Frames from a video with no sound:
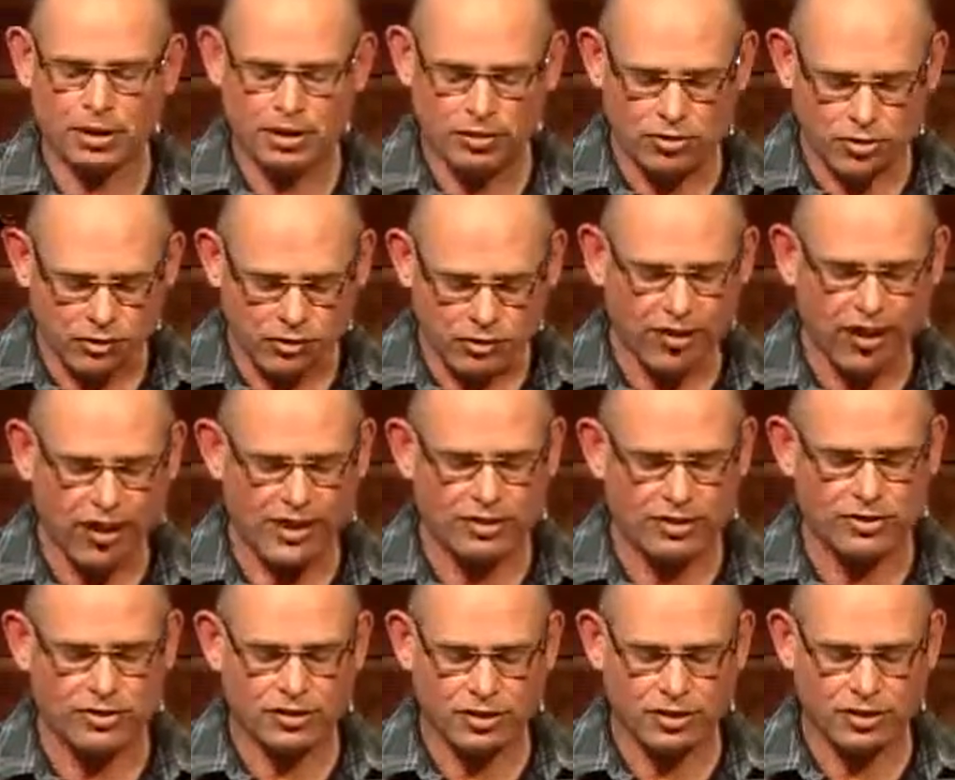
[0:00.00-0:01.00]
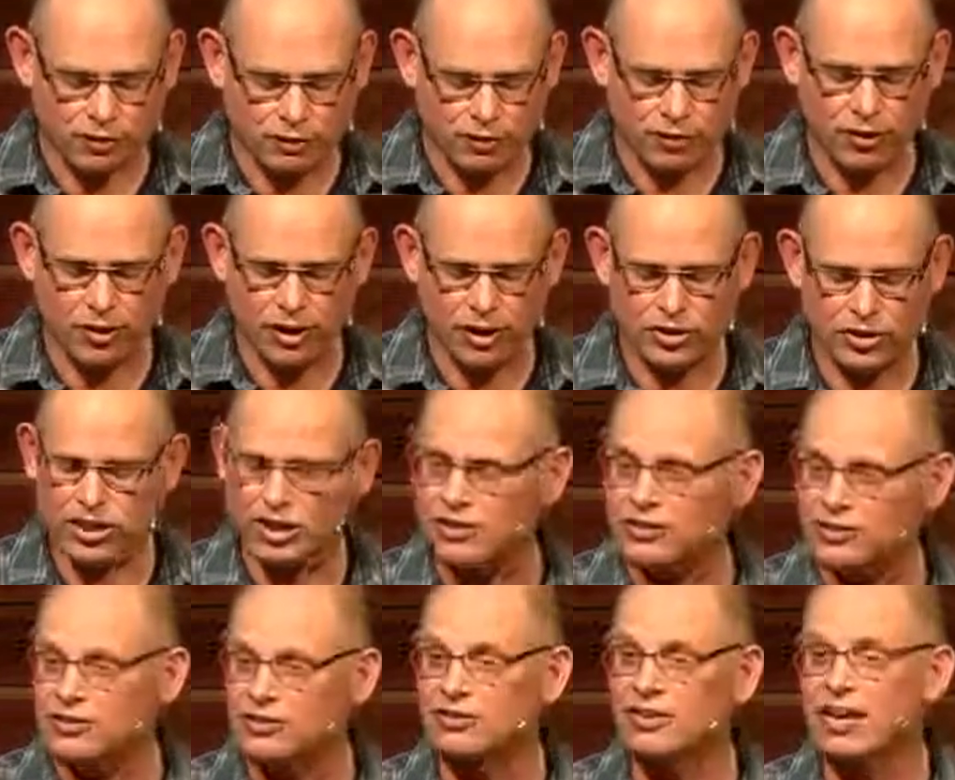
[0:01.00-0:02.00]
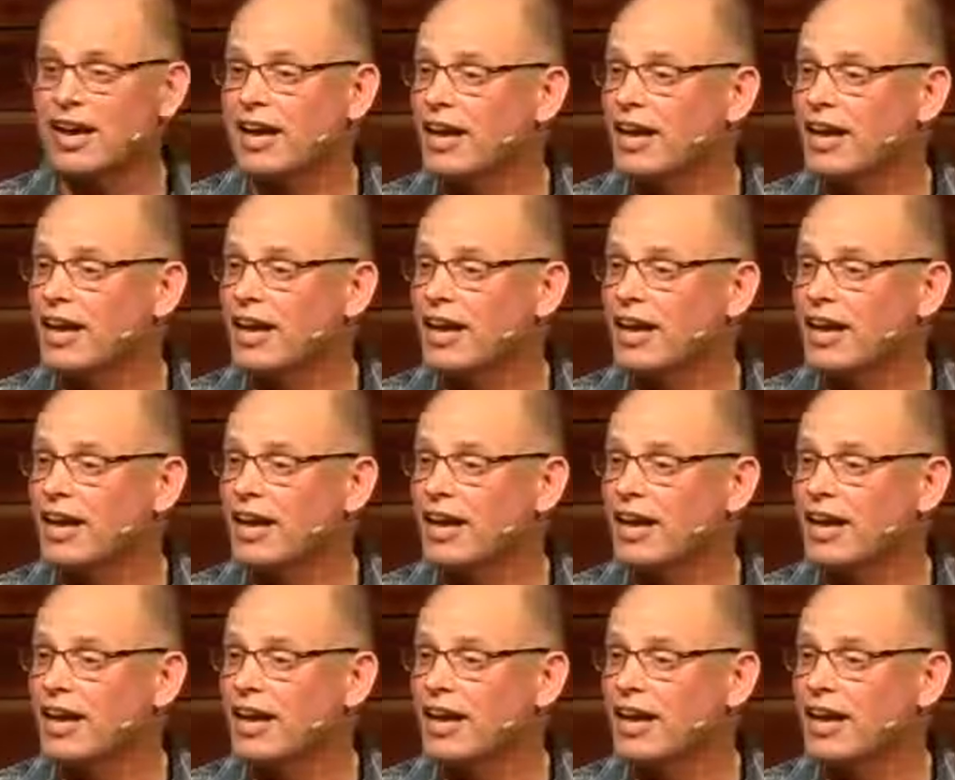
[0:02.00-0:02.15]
to find and follow Jesus.